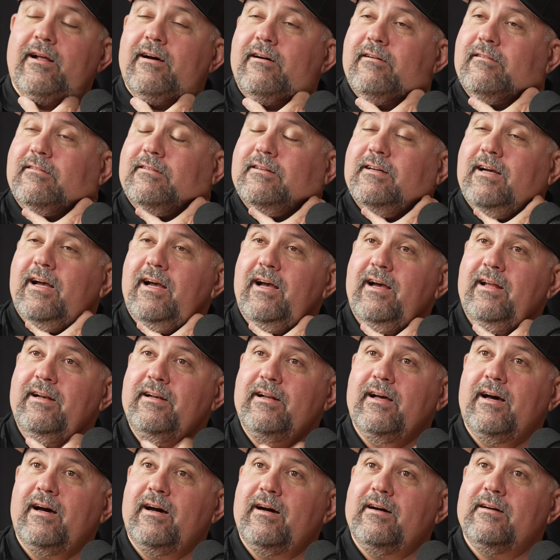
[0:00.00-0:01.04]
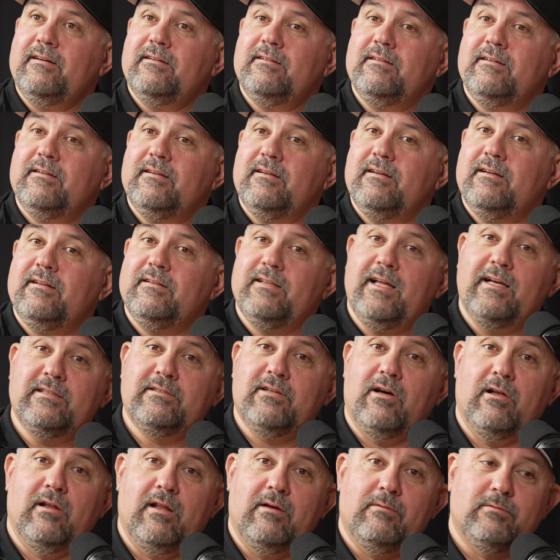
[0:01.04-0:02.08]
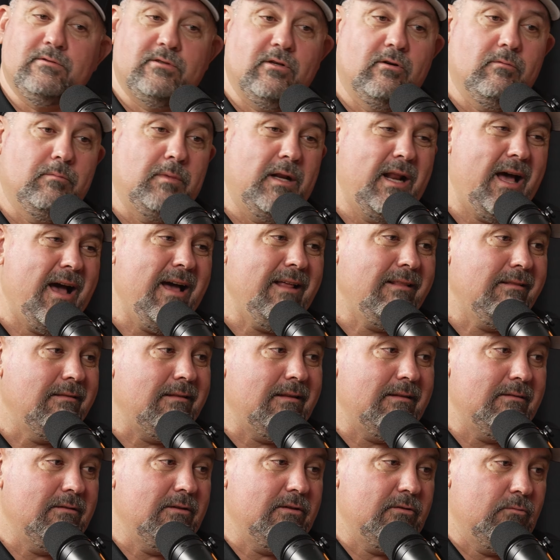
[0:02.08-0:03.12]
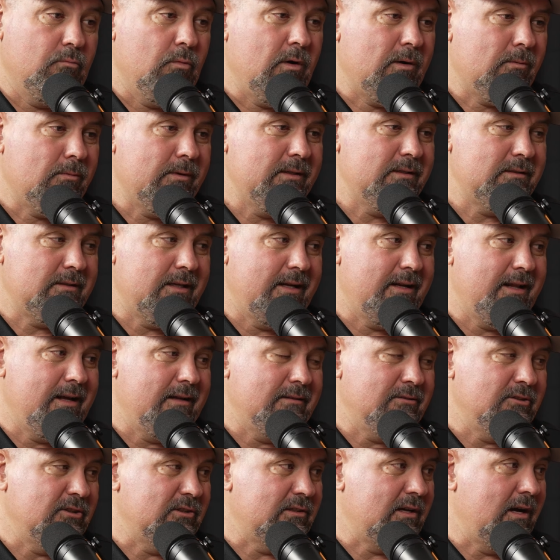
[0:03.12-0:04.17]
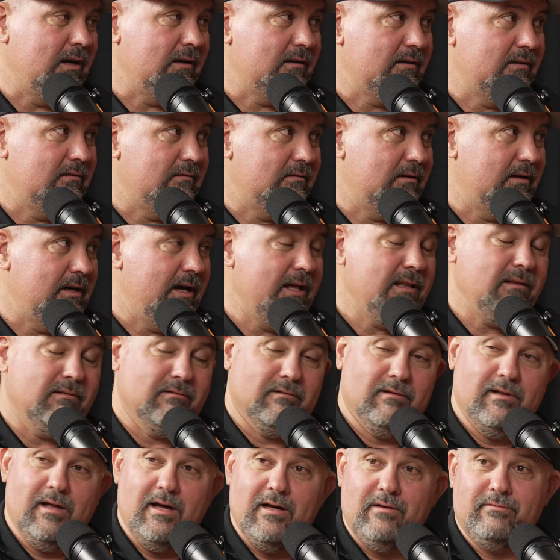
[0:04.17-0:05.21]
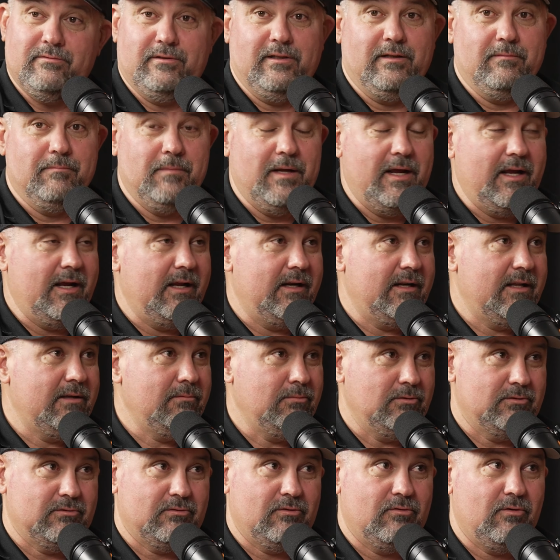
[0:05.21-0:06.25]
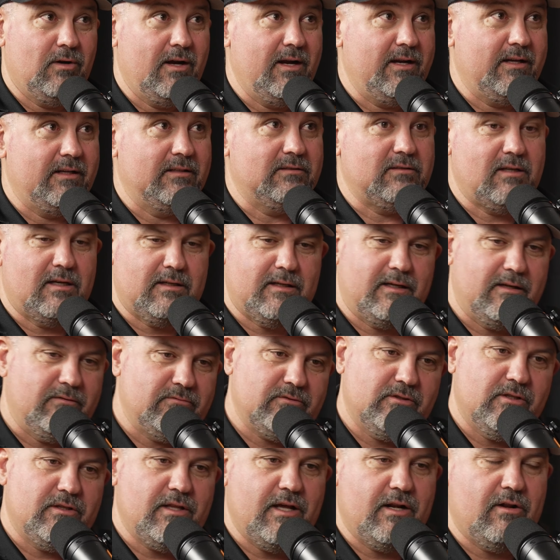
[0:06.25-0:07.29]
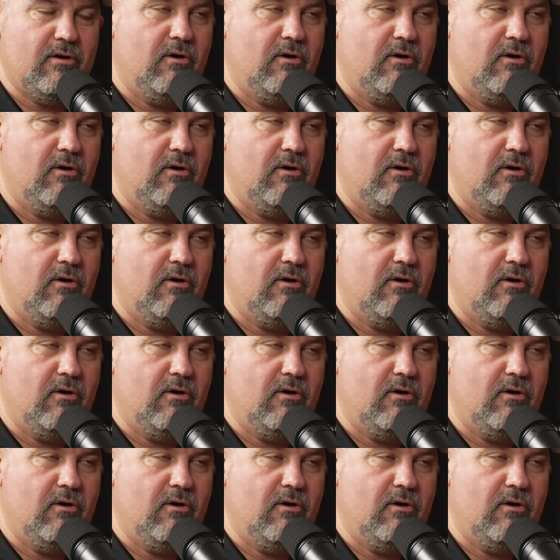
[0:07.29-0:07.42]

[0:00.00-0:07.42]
You know, and uh, that's all I was told. But I, where we stayed at in Chicago, I loved it, man. It was great. It's like gives you that